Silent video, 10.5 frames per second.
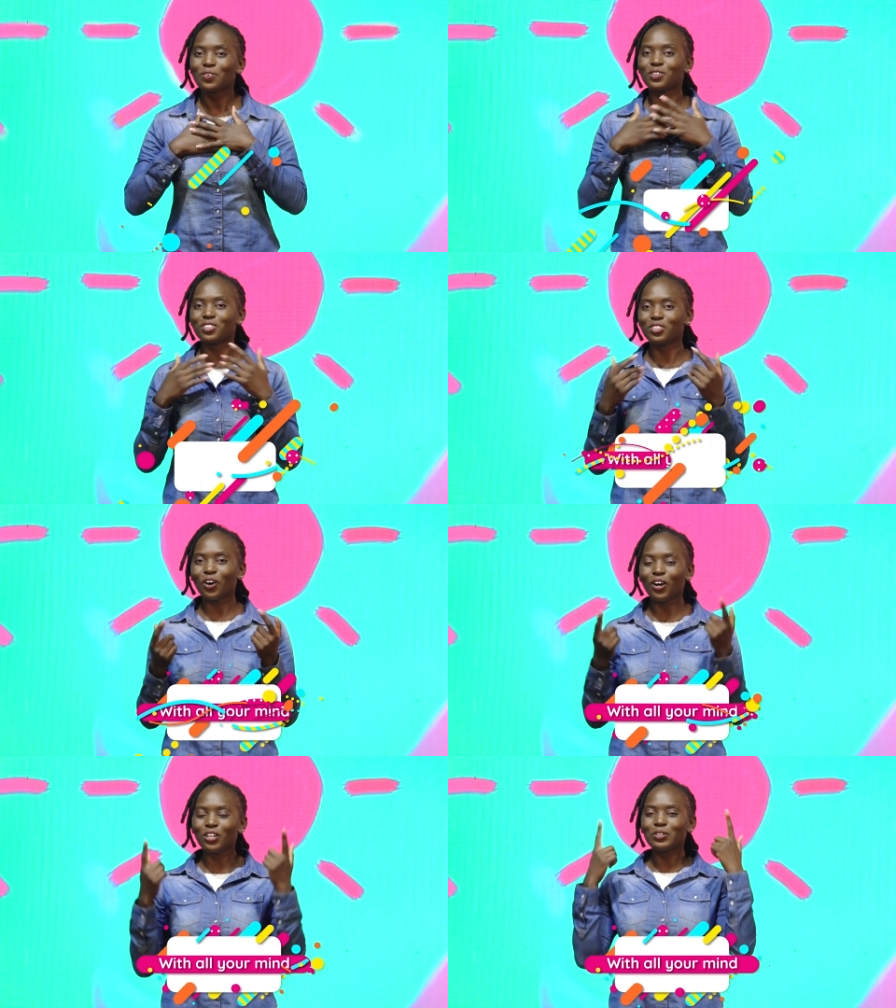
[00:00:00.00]
with
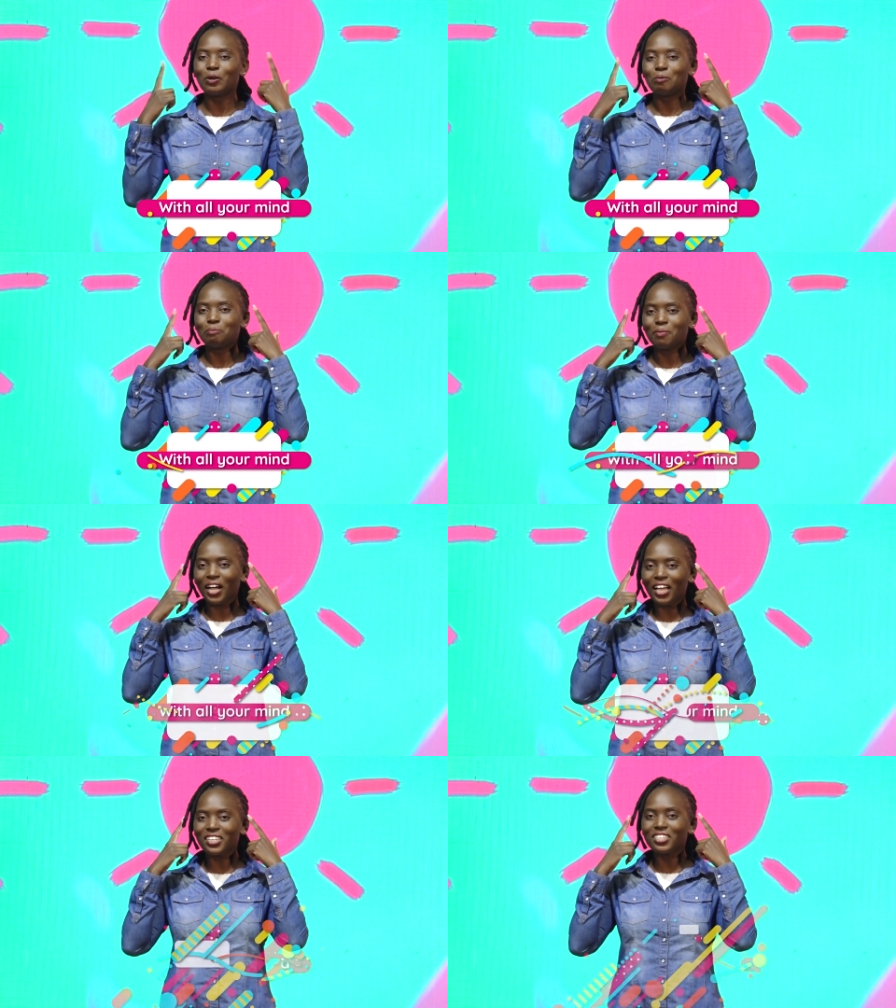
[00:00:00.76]
all your
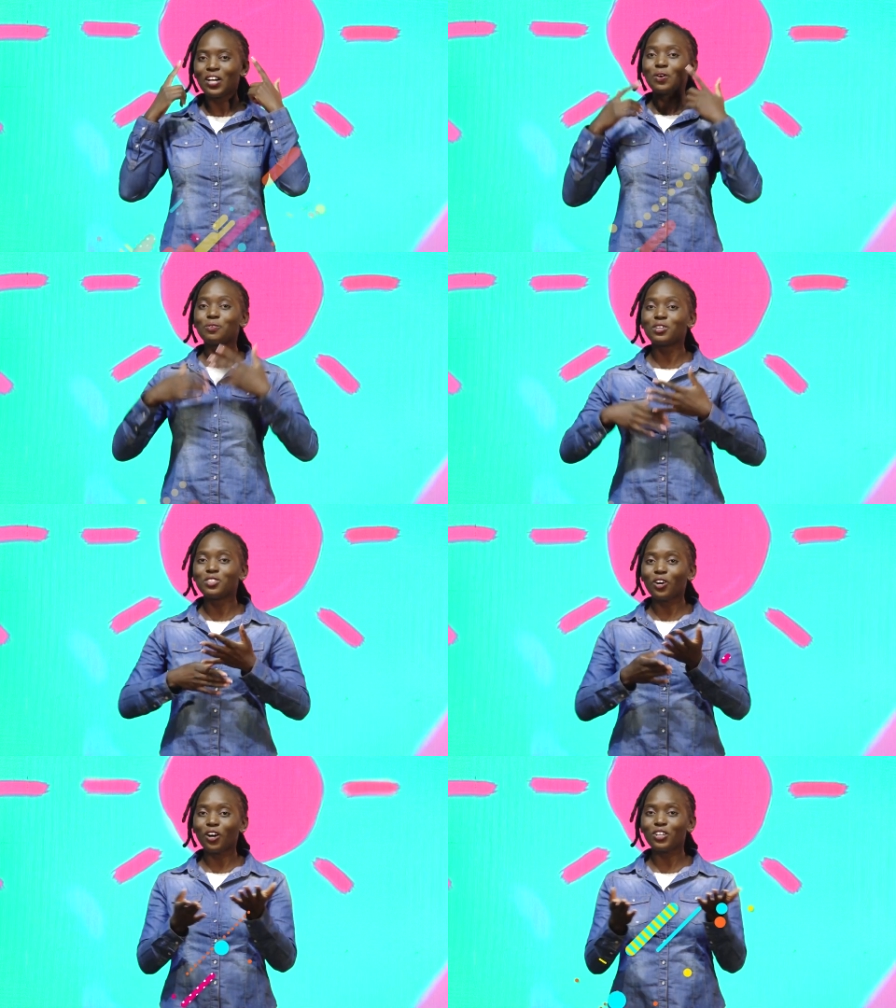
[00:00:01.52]
mind,
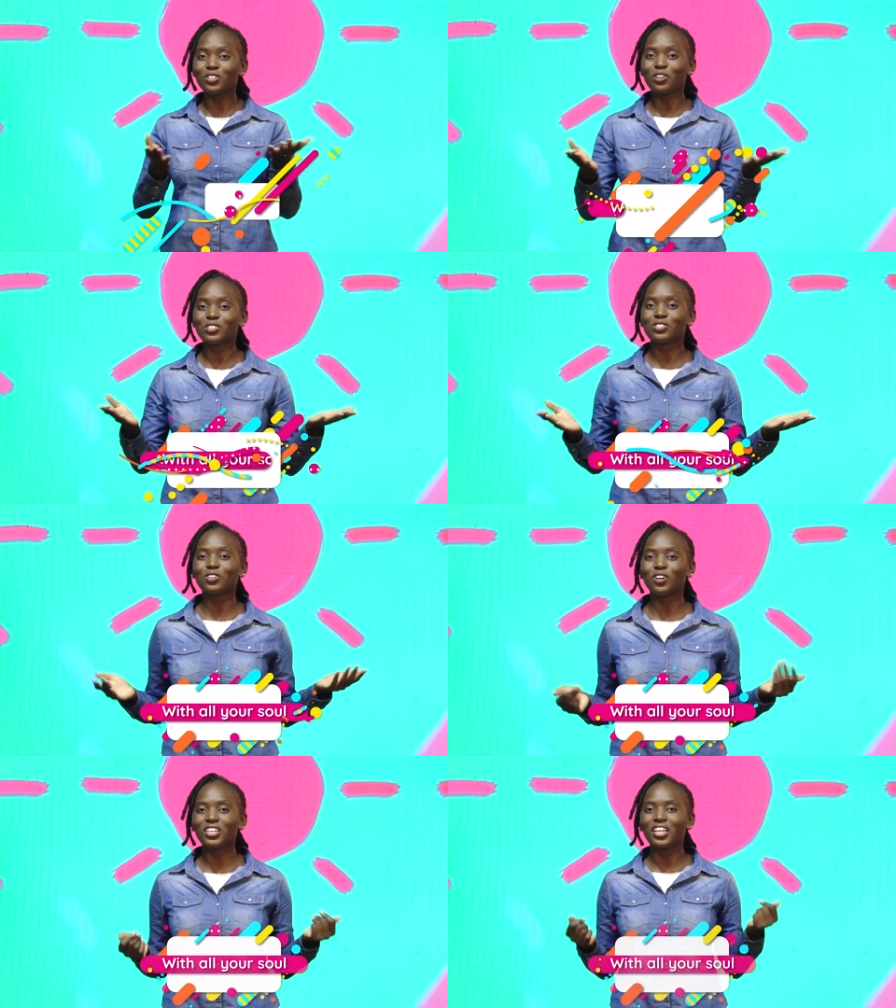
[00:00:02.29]
with all your
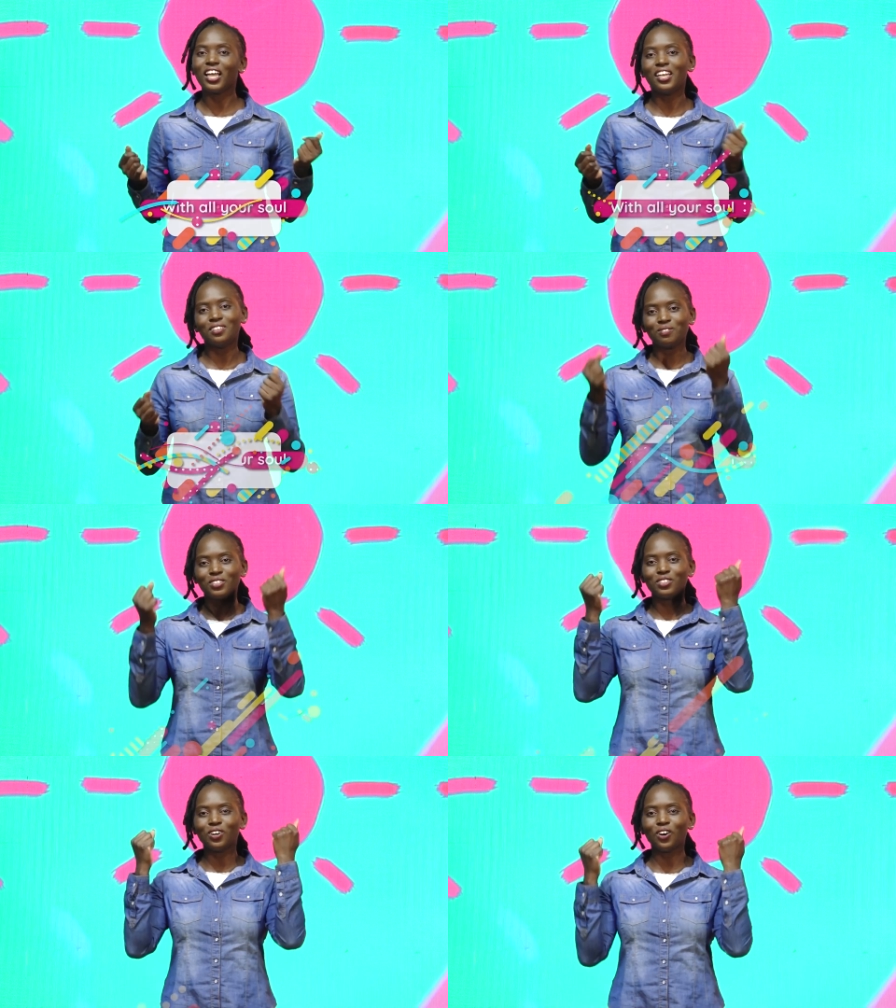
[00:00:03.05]
soul, and
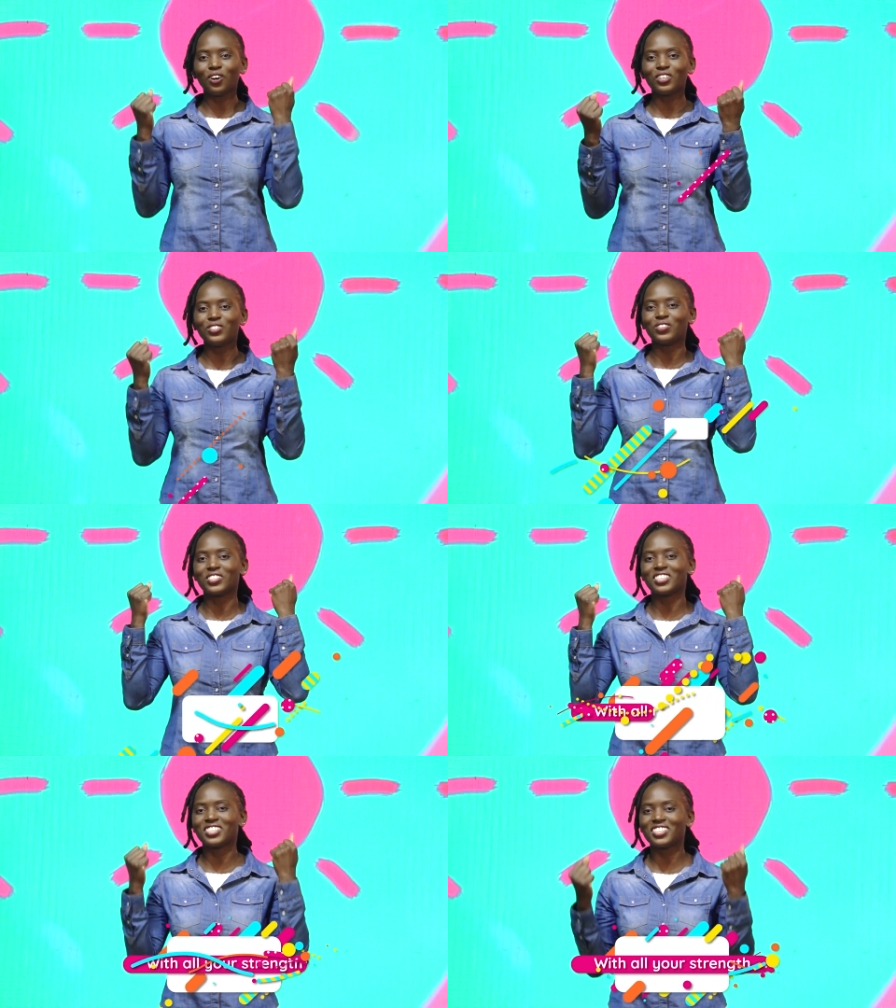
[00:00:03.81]
with all your
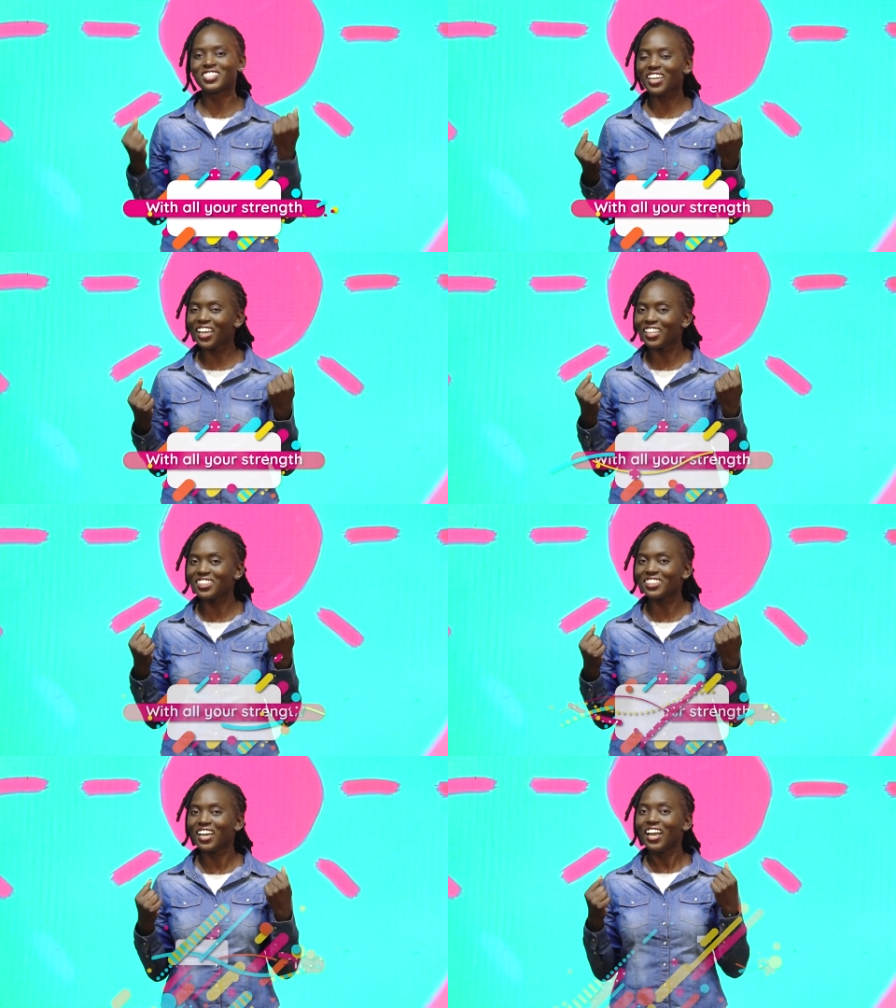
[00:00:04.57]
strength.